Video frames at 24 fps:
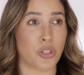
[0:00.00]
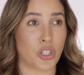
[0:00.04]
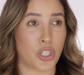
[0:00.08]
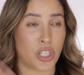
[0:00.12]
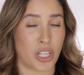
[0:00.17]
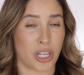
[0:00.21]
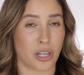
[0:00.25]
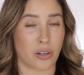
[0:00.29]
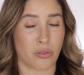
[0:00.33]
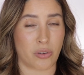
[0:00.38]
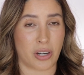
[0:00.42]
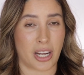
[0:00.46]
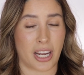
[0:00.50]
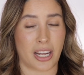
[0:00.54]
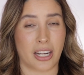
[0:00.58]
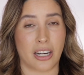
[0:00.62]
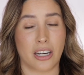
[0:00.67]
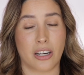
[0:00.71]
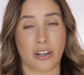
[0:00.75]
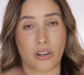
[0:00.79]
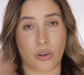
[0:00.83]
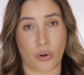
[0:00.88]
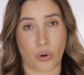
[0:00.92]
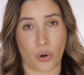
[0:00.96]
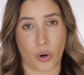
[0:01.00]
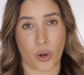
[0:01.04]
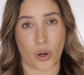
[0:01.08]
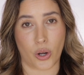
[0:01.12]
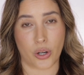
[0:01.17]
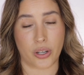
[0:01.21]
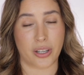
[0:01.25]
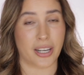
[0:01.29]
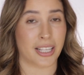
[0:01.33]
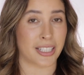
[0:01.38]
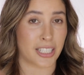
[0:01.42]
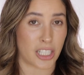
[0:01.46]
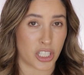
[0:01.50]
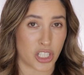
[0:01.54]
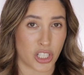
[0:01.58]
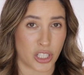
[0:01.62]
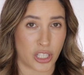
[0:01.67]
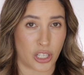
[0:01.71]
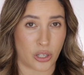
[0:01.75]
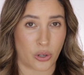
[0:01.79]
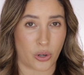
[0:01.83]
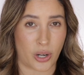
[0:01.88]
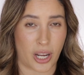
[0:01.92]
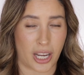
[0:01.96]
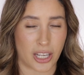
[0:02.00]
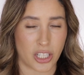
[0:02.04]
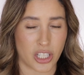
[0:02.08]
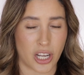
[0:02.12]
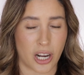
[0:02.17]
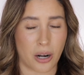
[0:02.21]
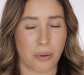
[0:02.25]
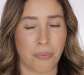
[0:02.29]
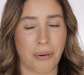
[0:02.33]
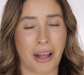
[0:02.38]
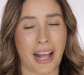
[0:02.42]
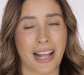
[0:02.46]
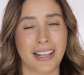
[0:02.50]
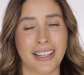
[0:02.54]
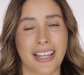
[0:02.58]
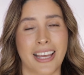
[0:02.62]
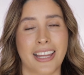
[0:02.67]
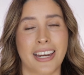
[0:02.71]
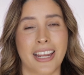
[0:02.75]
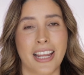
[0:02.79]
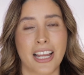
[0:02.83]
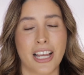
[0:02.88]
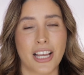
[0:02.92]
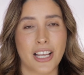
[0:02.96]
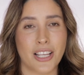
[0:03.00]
she created her own Natasha Denona eyeshadow palette